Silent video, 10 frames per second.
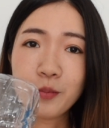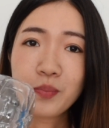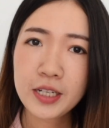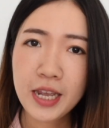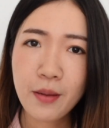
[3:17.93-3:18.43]

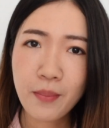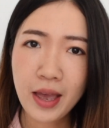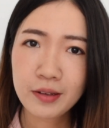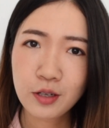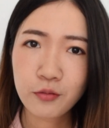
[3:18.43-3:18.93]
The
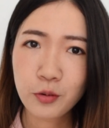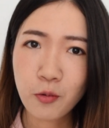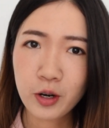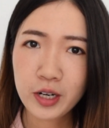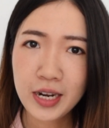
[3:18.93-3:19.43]
amount of the
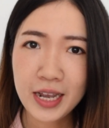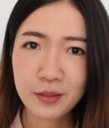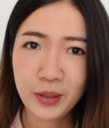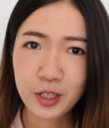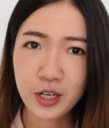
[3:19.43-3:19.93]
water has
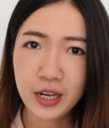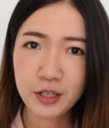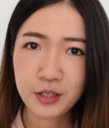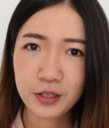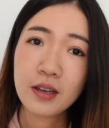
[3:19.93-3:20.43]
been
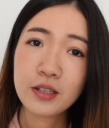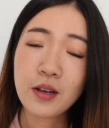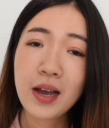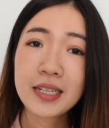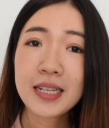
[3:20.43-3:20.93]
changed. So
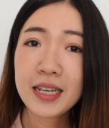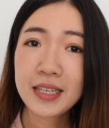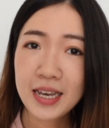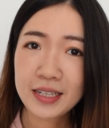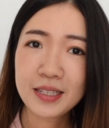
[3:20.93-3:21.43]
I say
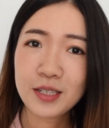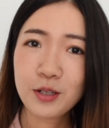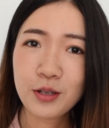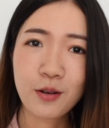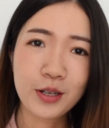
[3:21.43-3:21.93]
yes to
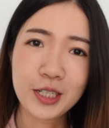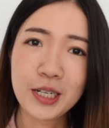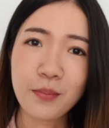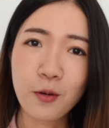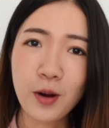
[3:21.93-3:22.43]
the question
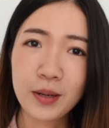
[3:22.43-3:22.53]
number 1.